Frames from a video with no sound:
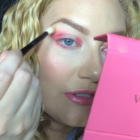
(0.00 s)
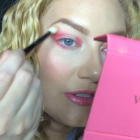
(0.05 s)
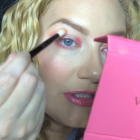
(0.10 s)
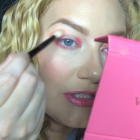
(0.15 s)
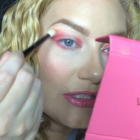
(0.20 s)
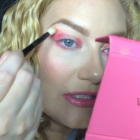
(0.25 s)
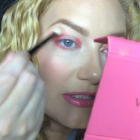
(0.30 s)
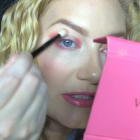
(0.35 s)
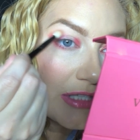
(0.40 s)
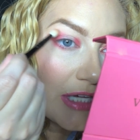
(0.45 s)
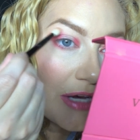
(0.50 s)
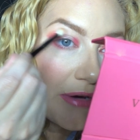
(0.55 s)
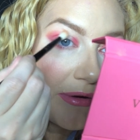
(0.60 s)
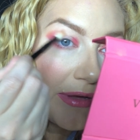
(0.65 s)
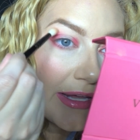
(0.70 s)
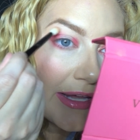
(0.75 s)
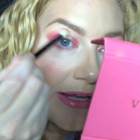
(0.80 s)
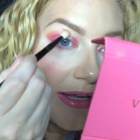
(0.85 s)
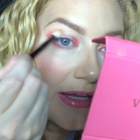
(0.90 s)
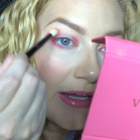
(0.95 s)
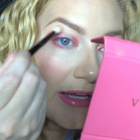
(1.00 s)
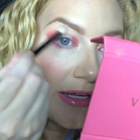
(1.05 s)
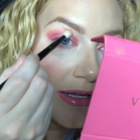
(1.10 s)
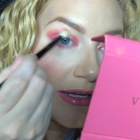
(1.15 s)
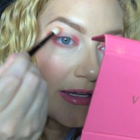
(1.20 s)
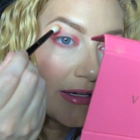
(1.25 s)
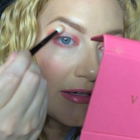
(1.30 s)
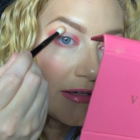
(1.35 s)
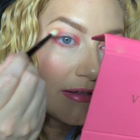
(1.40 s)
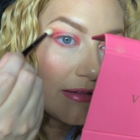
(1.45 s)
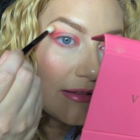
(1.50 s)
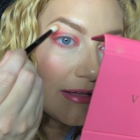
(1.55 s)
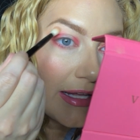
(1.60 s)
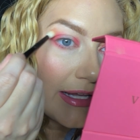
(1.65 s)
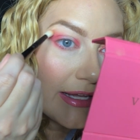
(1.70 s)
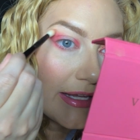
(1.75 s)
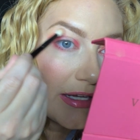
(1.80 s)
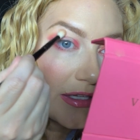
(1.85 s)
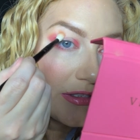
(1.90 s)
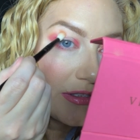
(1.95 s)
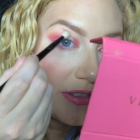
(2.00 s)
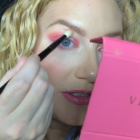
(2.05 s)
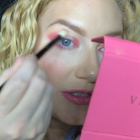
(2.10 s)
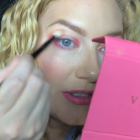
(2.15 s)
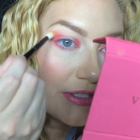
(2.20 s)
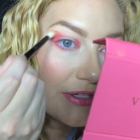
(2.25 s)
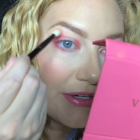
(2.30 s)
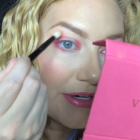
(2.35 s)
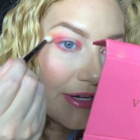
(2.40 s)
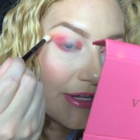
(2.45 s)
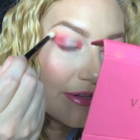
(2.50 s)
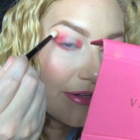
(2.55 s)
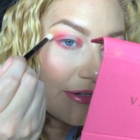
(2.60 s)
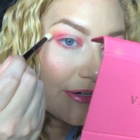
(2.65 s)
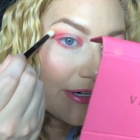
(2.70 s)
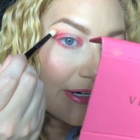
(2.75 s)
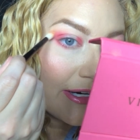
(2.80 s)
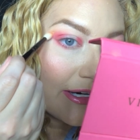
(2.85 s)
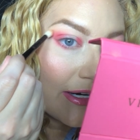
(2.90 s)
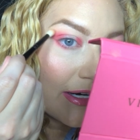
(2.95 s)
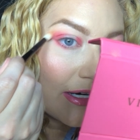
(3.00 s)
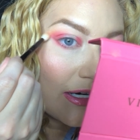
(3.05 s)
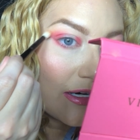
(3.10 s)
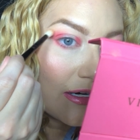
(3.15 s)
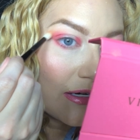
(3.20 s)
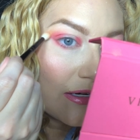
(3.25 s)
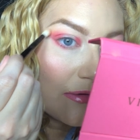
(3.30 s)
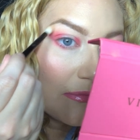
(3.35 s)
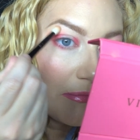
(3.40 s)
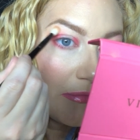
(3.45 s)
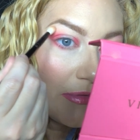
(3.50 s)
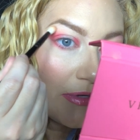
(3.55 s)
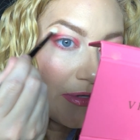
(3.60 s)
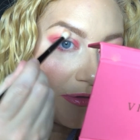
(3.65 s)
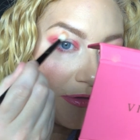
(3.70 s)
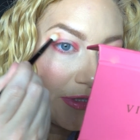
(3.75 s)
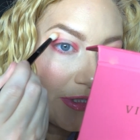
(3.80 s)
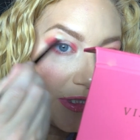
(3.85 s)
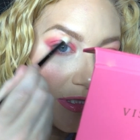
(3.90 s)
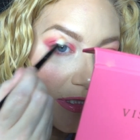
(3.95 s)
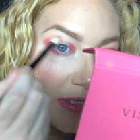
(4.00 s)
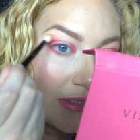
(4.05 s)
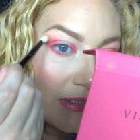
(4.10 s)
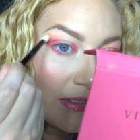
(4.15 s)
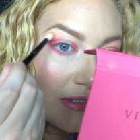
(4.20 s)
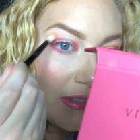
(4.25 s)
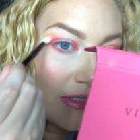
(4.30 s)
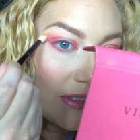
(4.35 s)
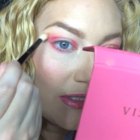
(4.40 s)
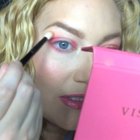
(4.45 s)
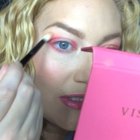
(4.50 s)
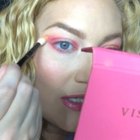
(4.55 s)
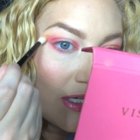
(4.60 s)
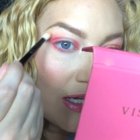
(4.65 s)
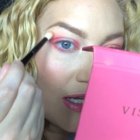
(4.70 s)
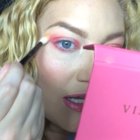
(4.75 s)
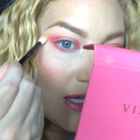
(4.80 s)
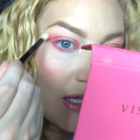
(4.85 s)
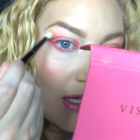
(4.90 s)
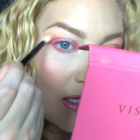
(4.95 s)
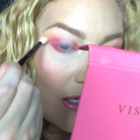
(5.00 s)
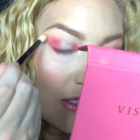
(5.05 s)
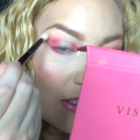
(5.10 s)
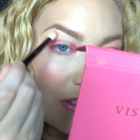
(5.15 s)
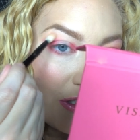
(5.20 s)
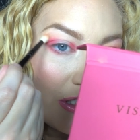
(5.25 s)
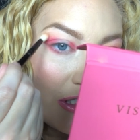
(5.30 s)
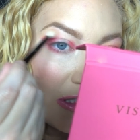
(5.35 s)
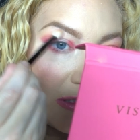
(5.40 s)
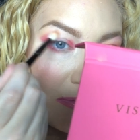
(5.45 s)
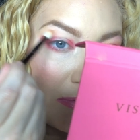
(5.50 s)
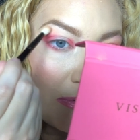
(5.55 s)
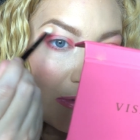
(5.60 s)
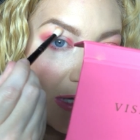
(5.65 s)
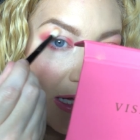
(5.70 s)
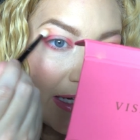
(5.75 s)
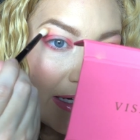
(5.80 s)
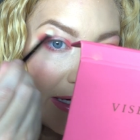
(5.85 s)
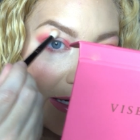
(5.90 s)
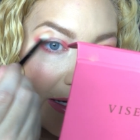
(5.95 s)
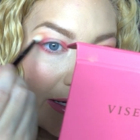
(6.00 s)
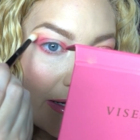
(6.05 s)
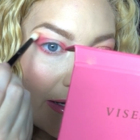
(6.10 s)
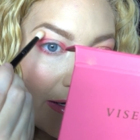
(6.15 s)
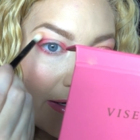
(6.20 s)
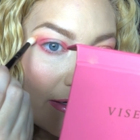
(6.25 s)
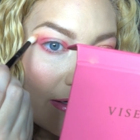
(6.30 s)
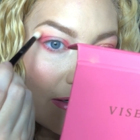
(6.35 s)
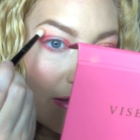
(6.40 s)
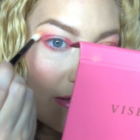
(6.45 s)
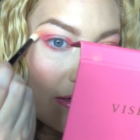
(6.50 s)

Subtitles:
just going in like circular motions, just blending it